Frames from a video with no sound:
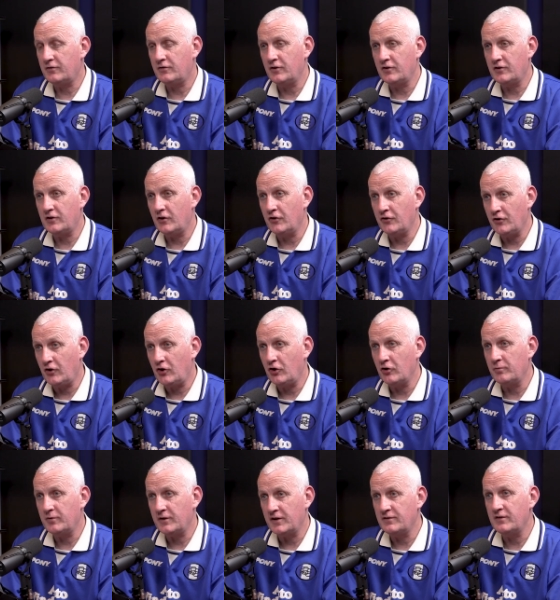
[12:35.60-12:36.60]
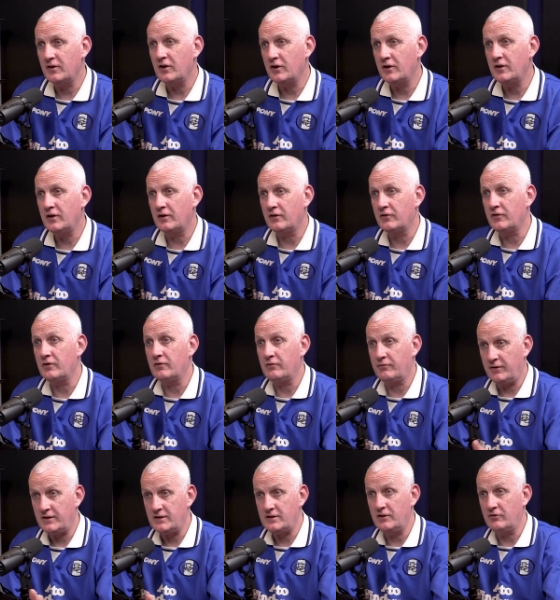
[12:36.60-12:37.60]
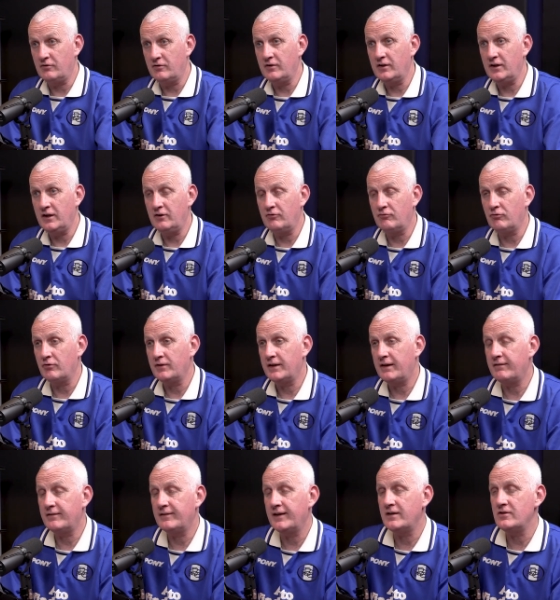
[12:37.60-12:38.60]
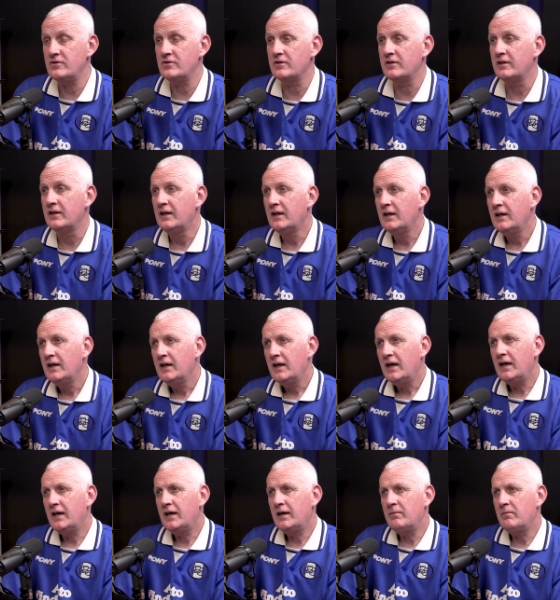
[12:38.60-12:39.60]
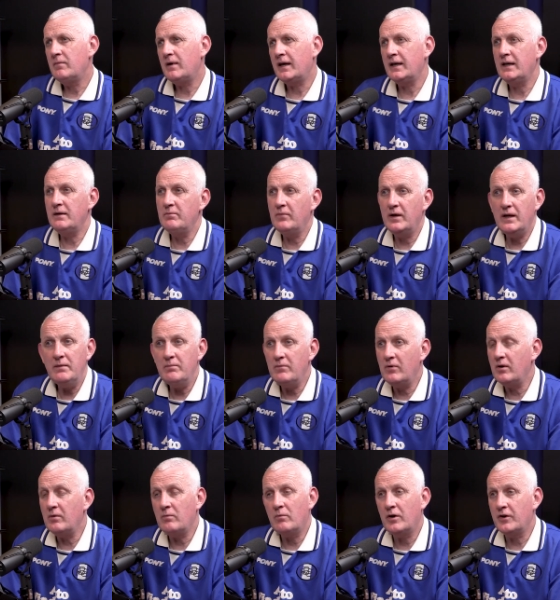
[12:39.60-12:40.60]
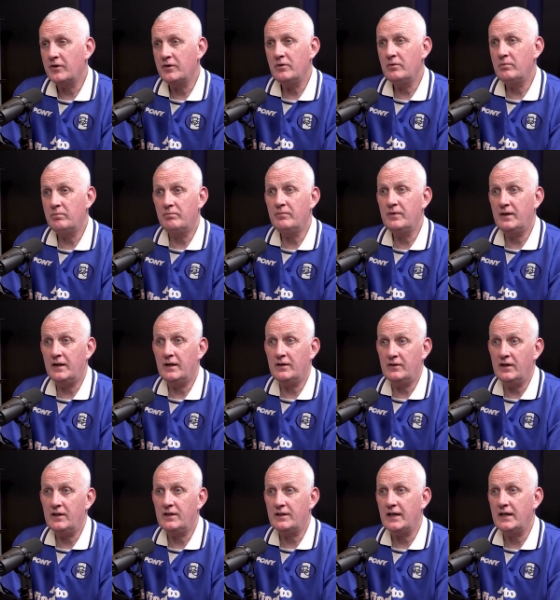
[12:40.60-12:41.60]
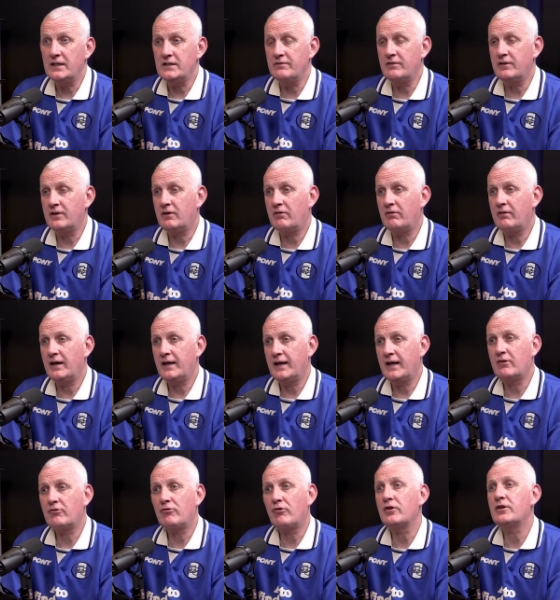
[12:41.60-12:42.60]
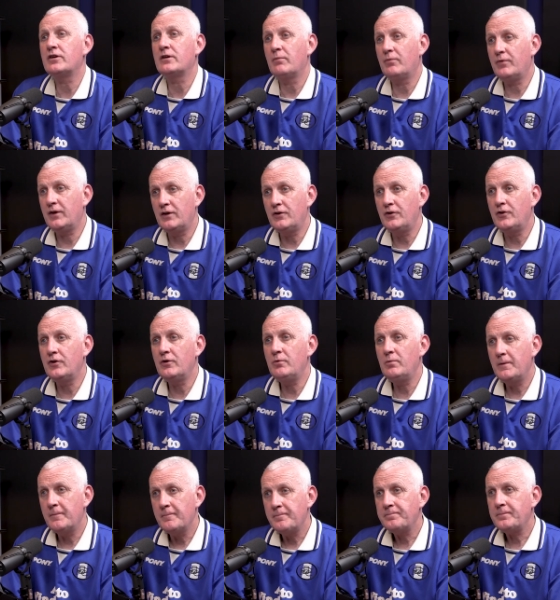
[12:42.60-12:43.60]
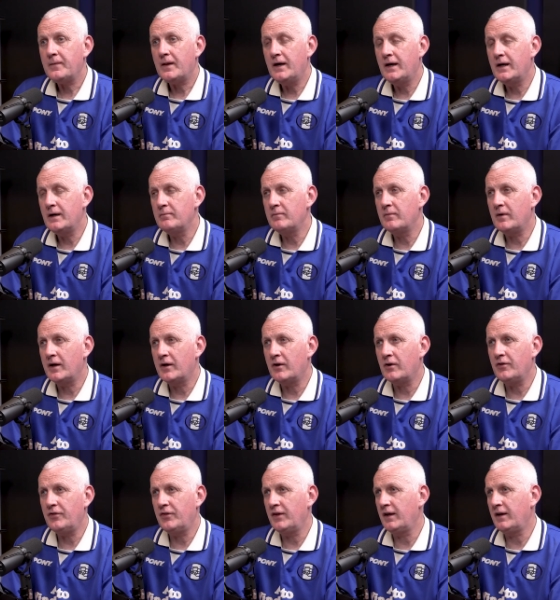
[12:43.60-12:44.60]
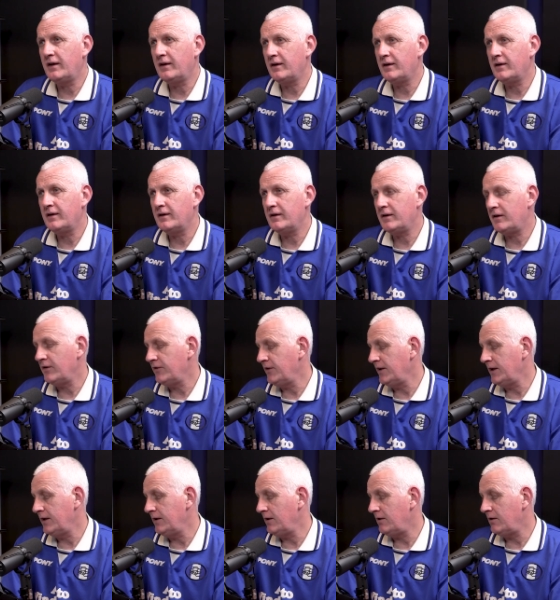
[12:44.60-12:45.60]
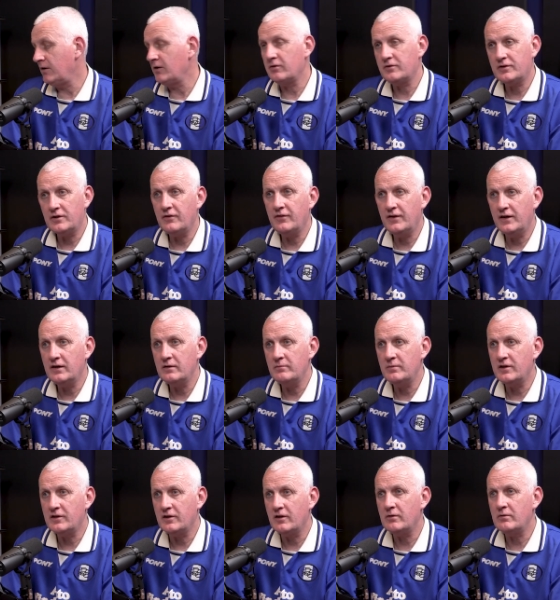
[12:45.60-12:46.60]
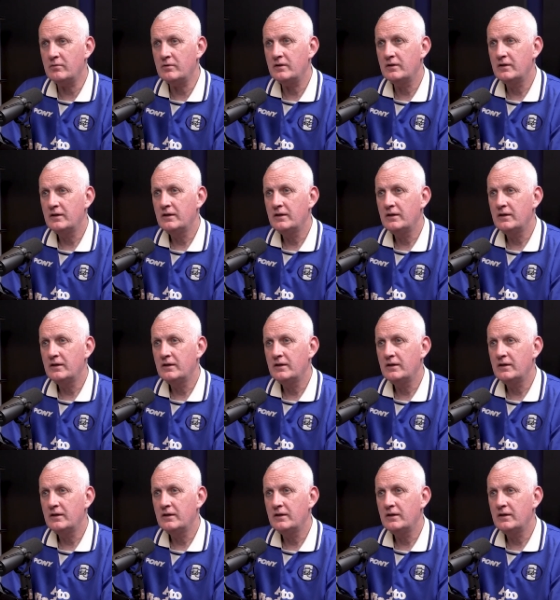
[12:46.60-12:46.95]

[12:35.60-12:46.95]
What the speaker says: there's other clubs that that have actually he's drawn their attention, and he might want to at this stage of his career now try something new. And I also think he'll be sold.